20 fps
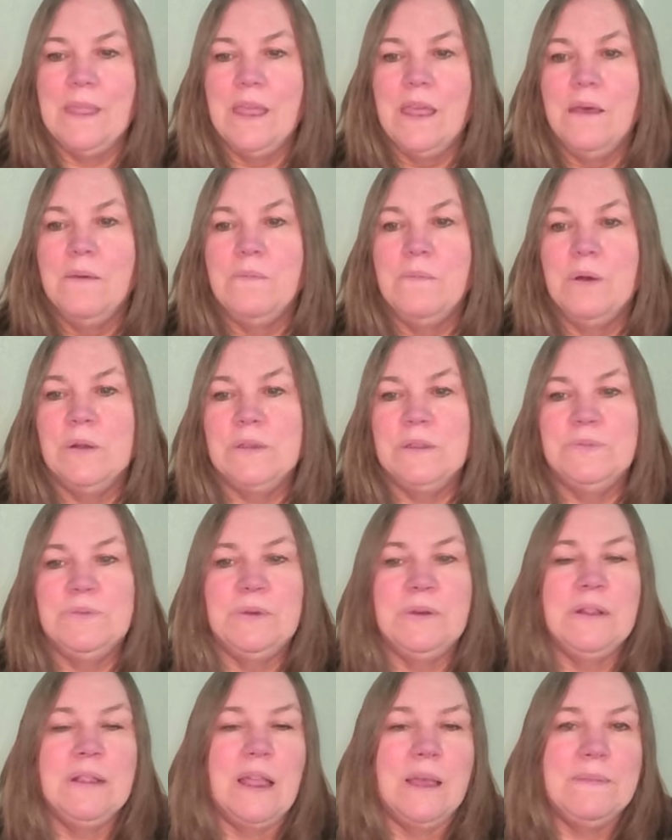
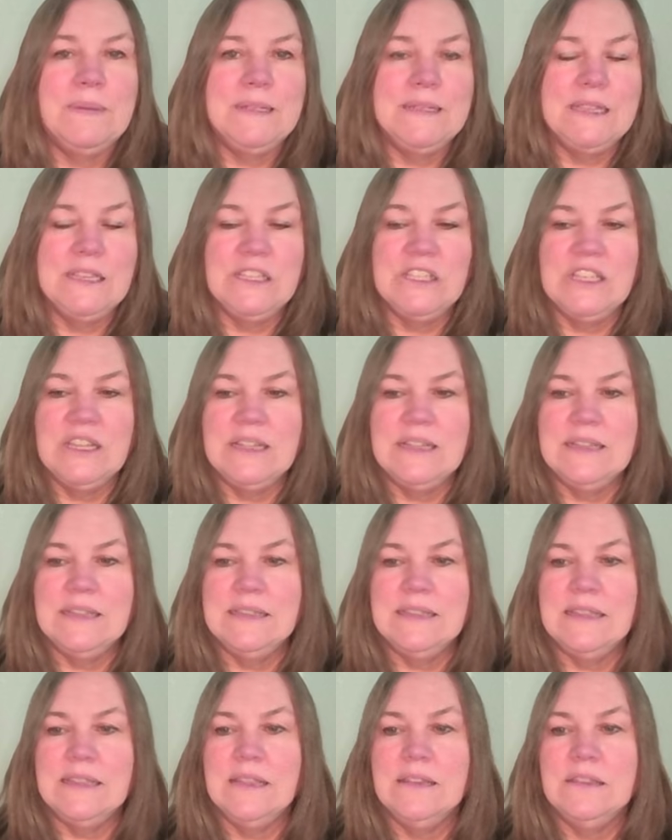Multiple club
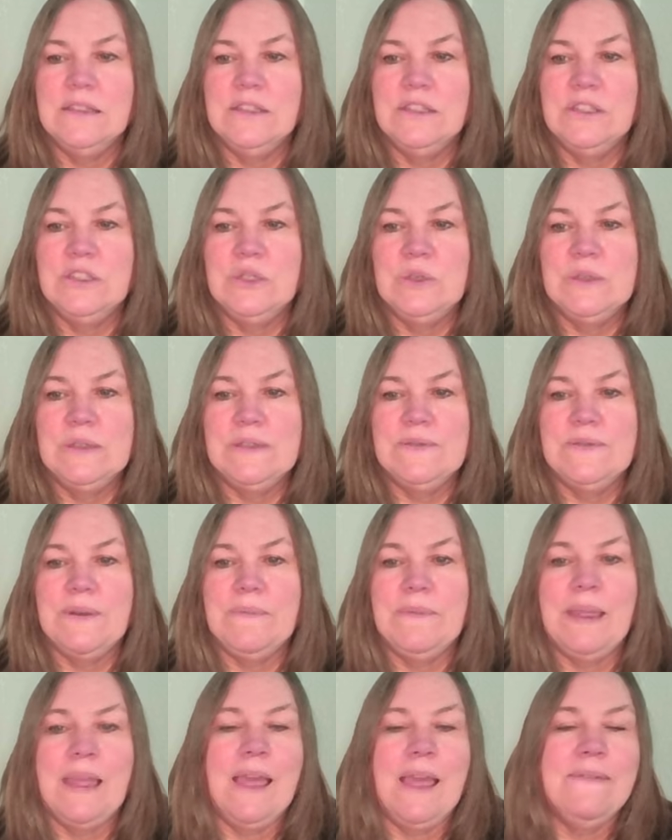editions to choose
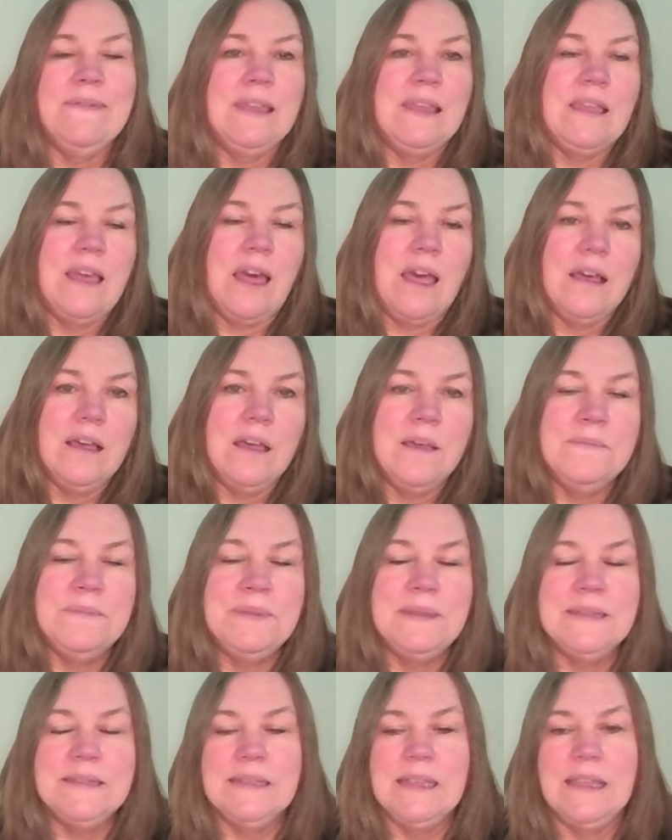from. They have the Yacht Club,
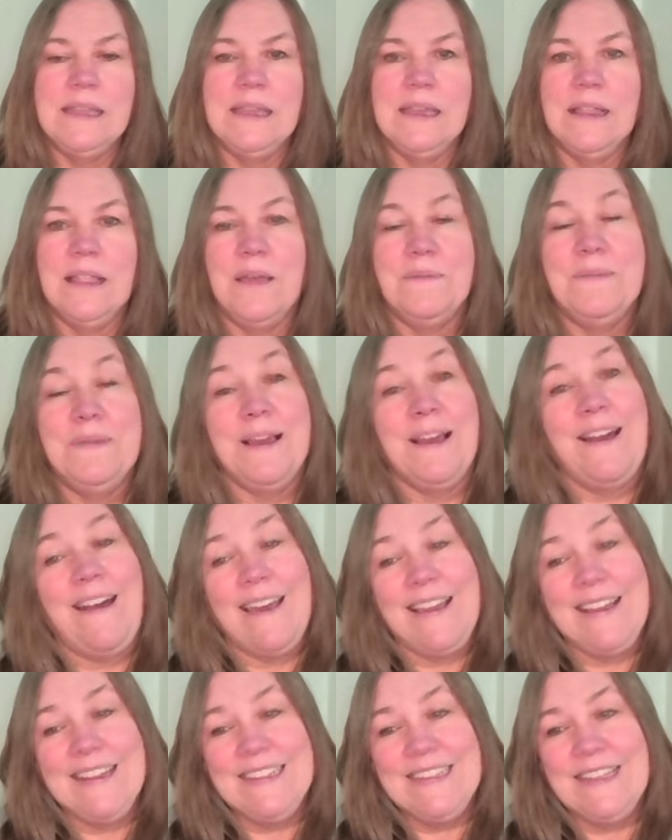the Ski Club, the
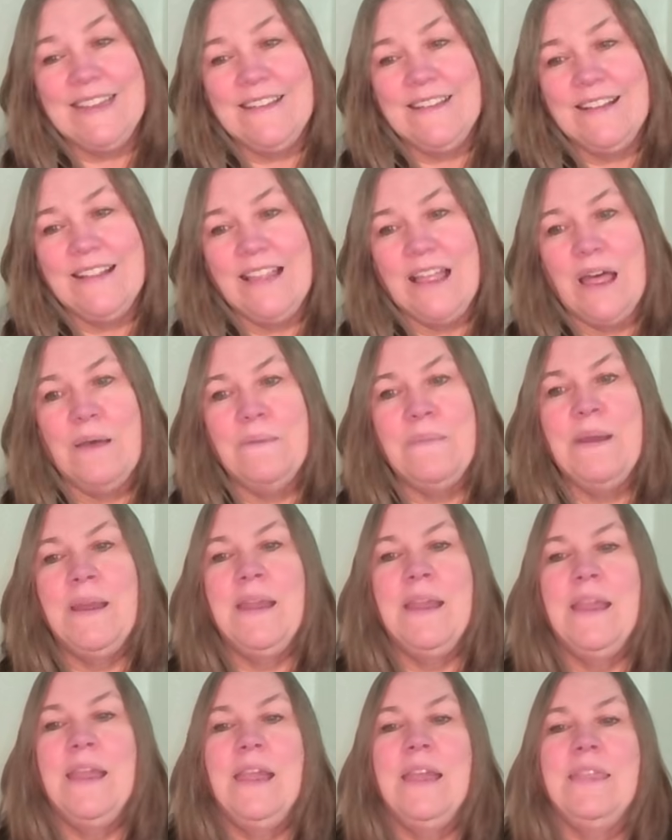Cocktail Club,
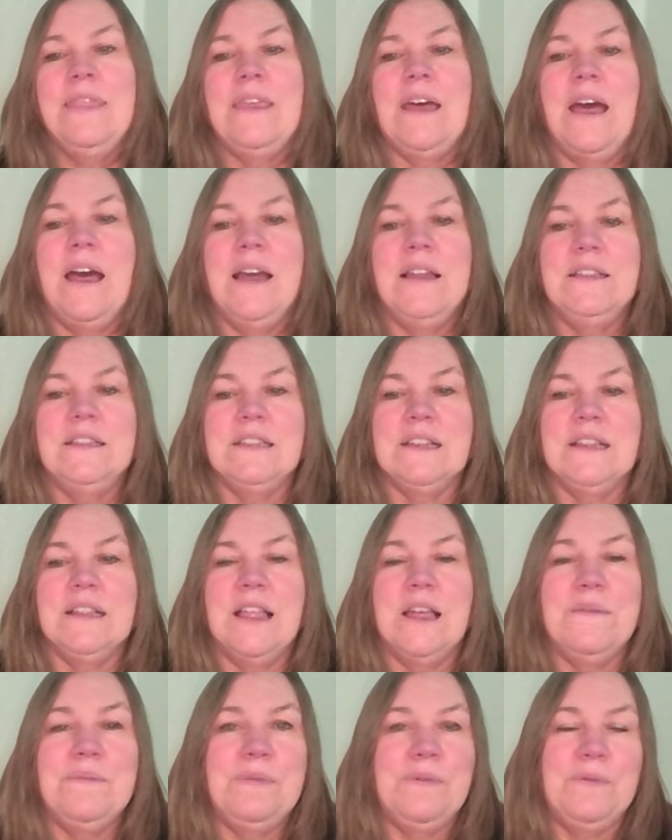the Hunt
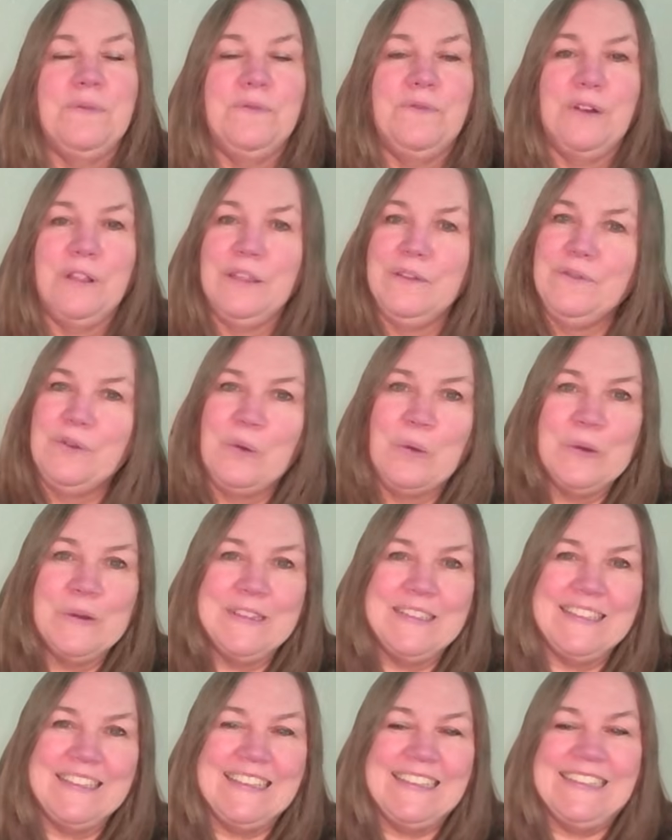Club, full of
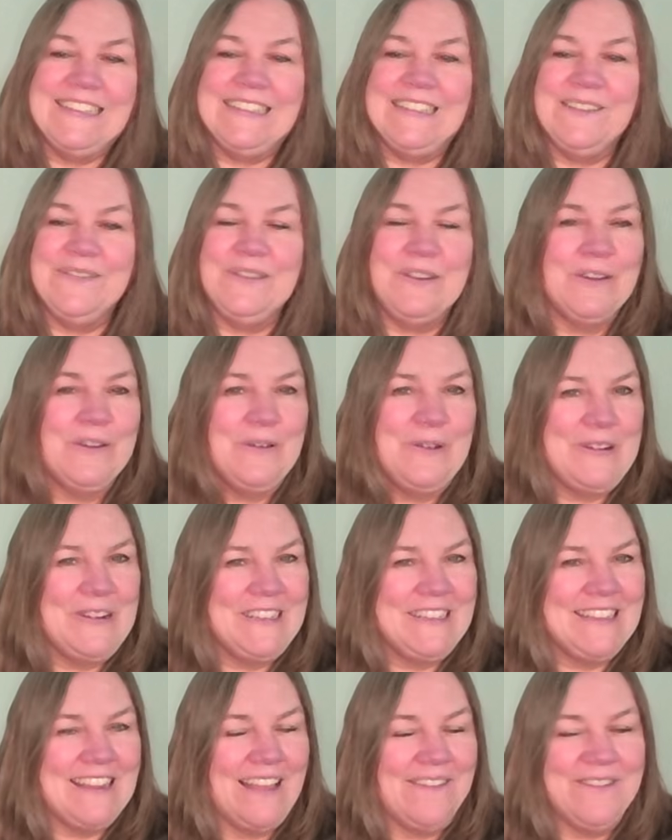horses if you're a
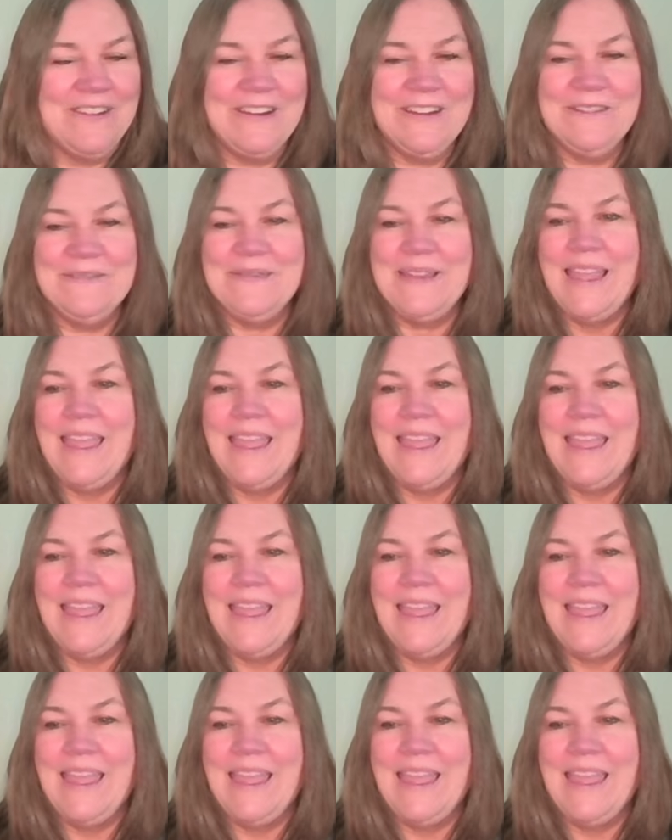horse lover,